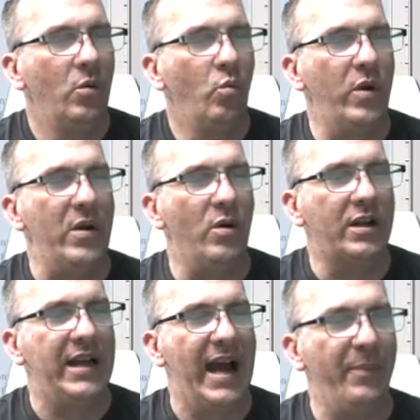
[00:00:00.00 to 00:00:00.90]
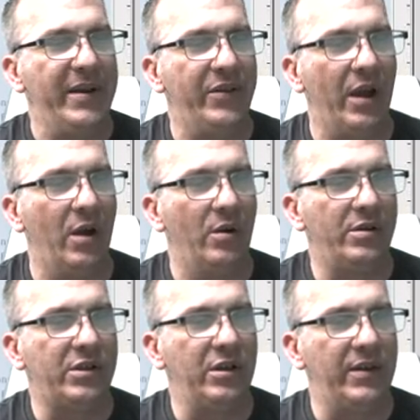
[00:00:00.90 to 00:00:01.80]
We will copy those
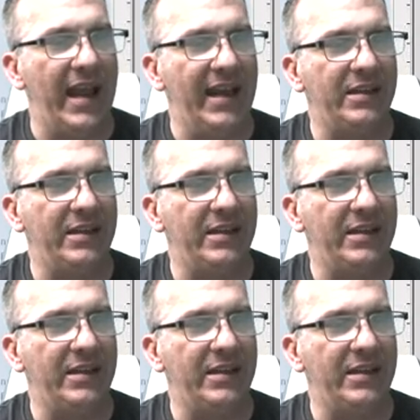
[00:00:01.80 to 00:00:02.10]
to that